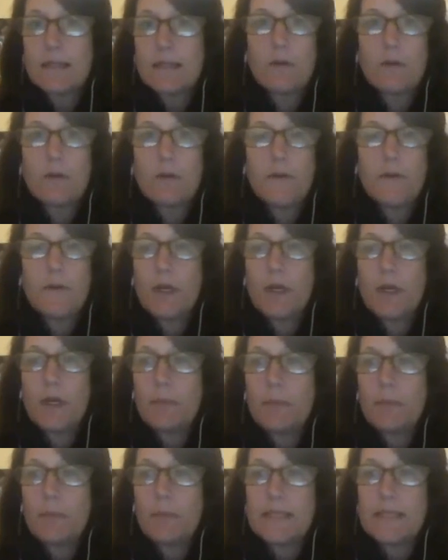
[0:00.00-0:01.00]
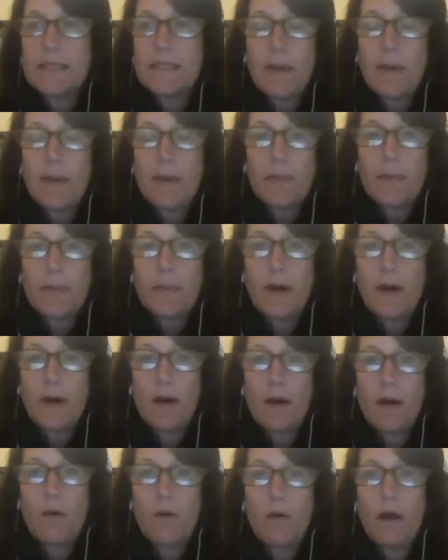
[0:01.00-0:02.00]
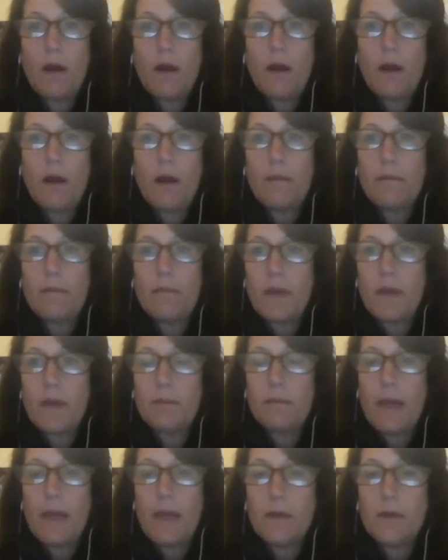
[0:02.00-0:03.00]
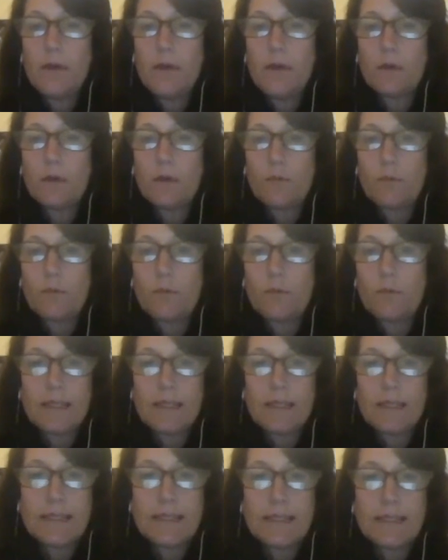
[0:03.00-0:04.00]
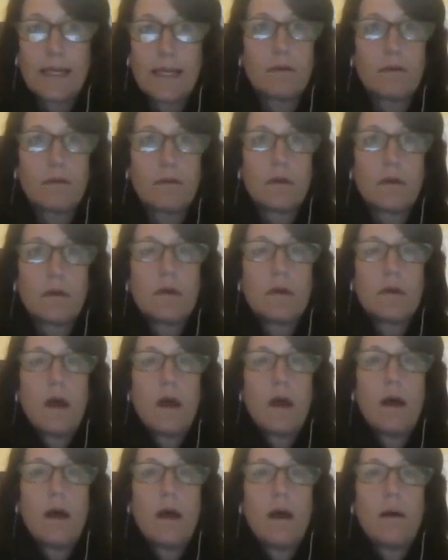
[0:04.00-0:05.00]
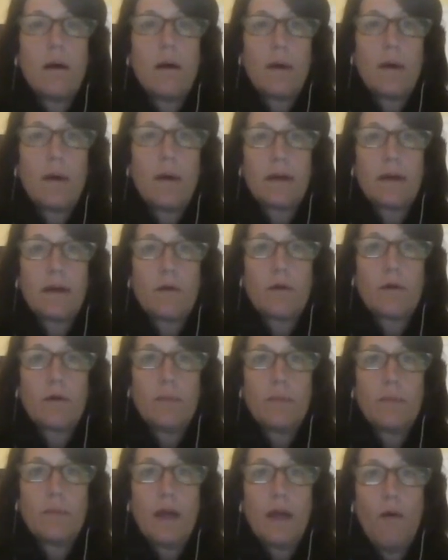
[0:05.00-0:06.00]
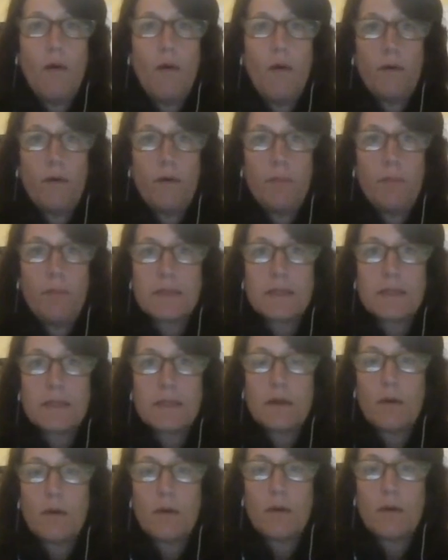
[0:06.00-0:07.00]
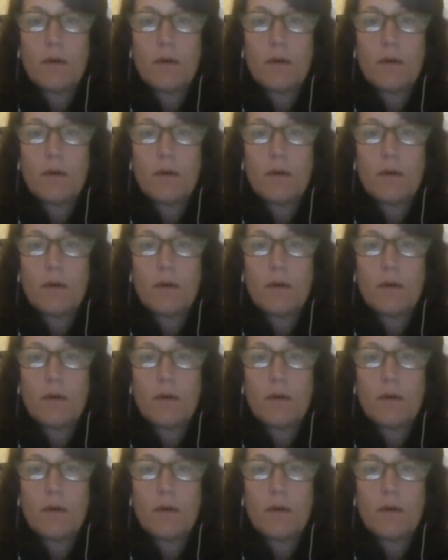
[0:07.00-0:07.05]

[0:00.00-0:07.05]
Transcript: So if you get a piece of paper out and maybe you can write this down, I think it'll be helpful, because I know when I